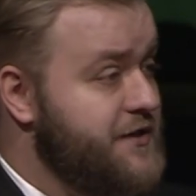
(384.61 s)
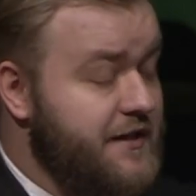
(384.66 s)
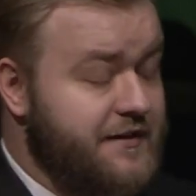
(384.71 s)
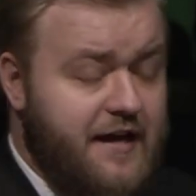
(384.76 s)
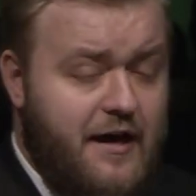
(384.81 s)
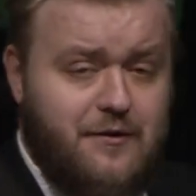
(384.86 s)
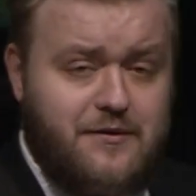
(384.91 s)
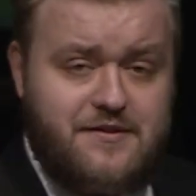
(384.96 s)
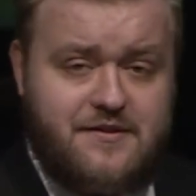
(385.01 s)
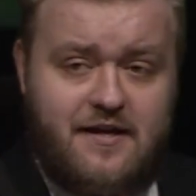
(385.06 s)
And that
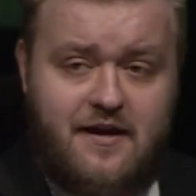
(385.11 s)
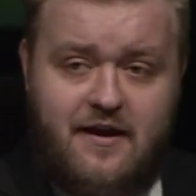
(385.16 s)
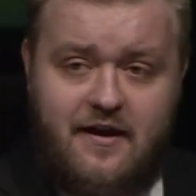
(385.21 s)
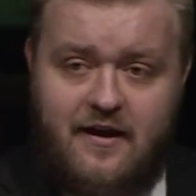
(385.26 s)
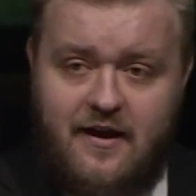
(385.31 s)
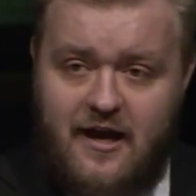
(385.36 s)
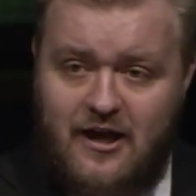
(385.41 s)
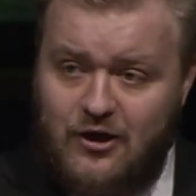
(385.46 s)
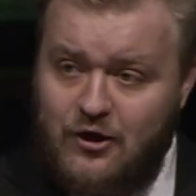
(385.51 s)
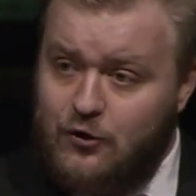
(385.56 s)
was
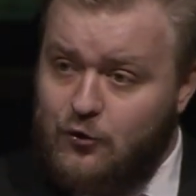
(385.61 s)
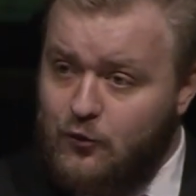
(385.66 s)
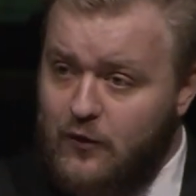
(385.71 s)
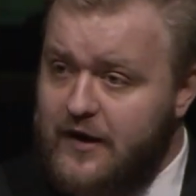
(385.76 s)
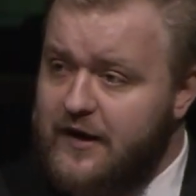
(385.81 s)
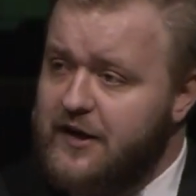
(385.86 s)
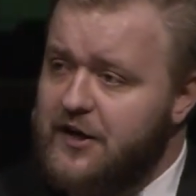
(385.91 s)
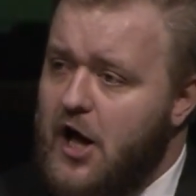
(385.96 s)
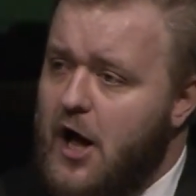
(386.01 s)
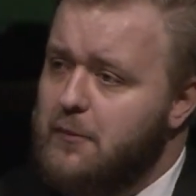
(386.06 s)
a
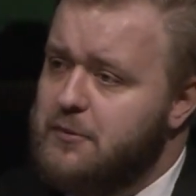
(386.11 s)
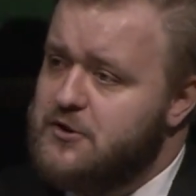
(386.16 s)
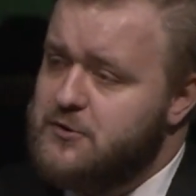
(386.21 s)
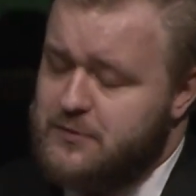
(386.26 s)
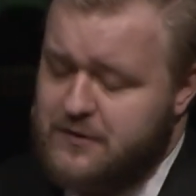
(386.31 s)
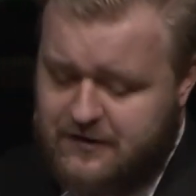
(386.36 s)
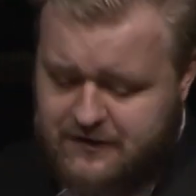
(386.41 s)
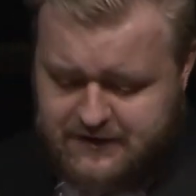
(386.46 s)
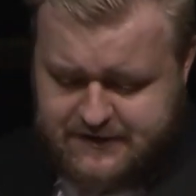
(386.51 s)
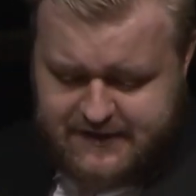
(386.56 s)
great
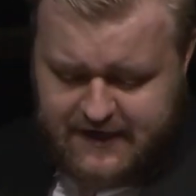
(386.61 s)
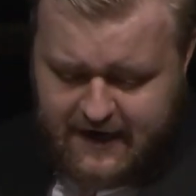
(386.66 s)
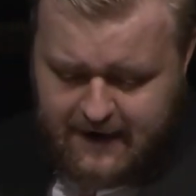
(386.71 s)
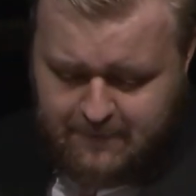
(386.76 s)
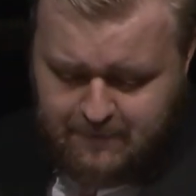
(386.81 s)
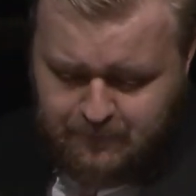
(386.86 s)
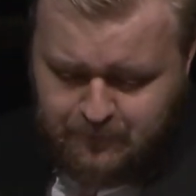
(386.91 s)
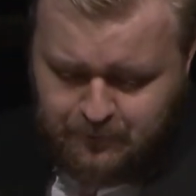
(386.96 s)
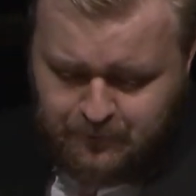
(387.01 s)
accomplishment at the time.